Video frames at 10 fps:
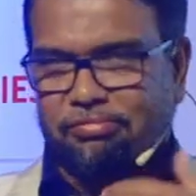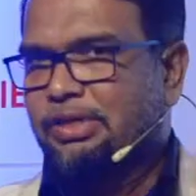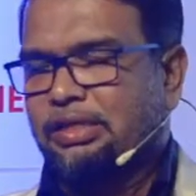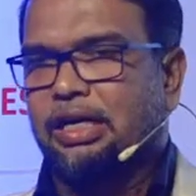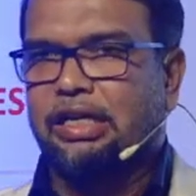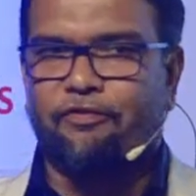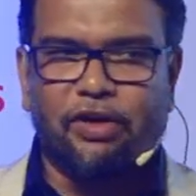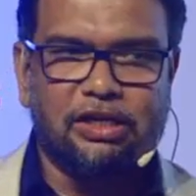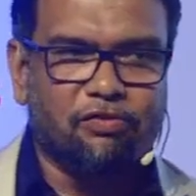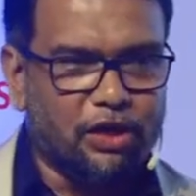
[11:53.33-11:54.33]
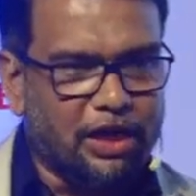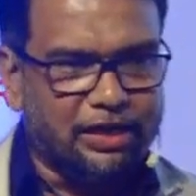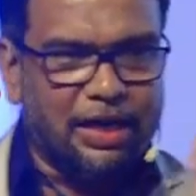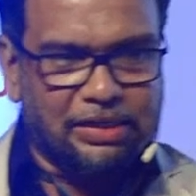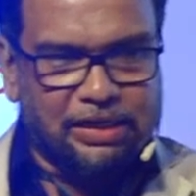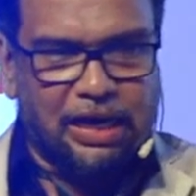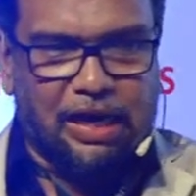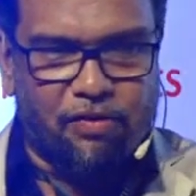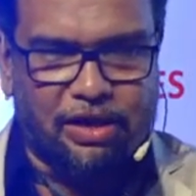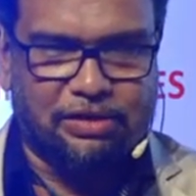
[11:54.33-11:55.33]
Result of which we got a national
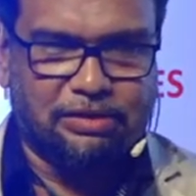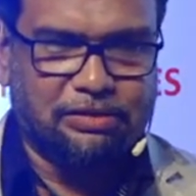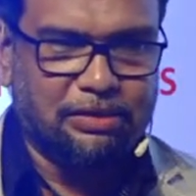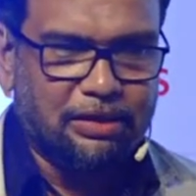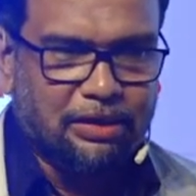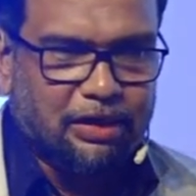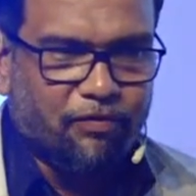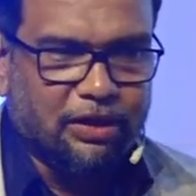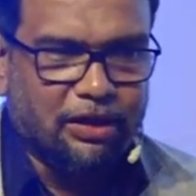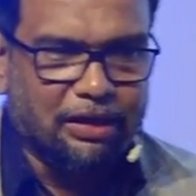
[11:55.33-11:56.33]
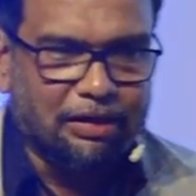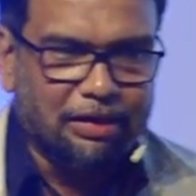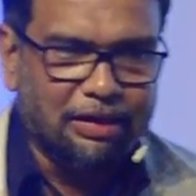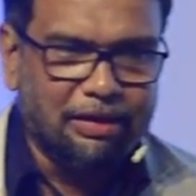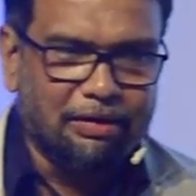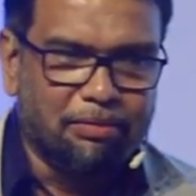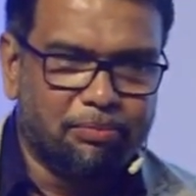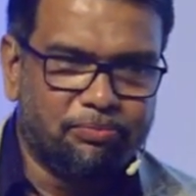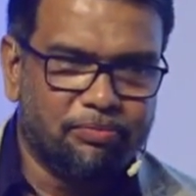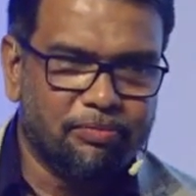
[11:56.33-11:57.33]
award for the
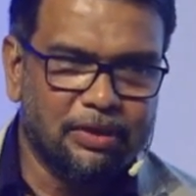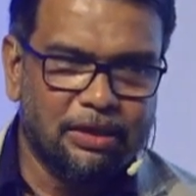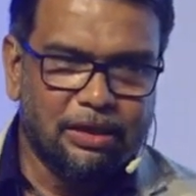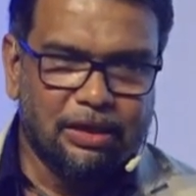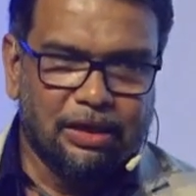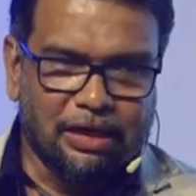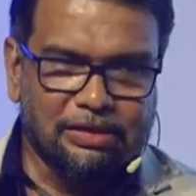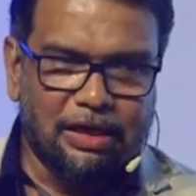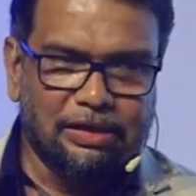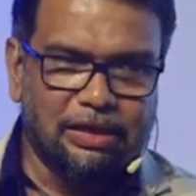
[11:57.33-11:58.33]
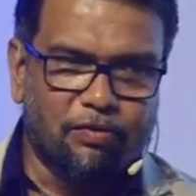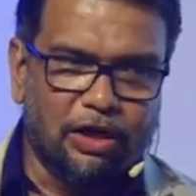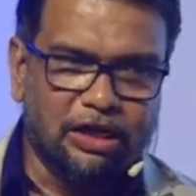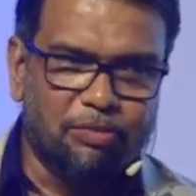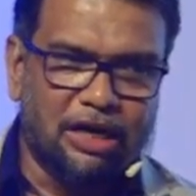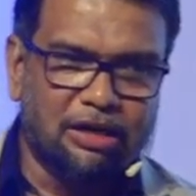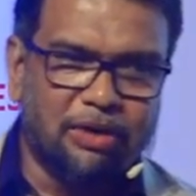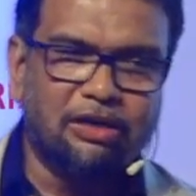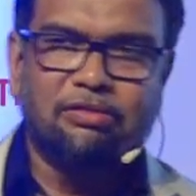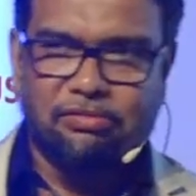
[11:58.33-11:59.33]
excellence in the water
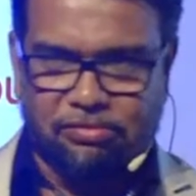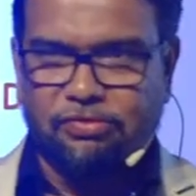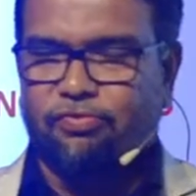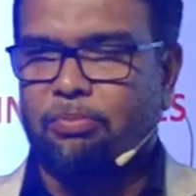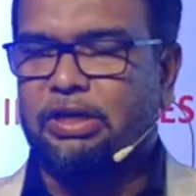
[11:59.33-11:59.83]
management from the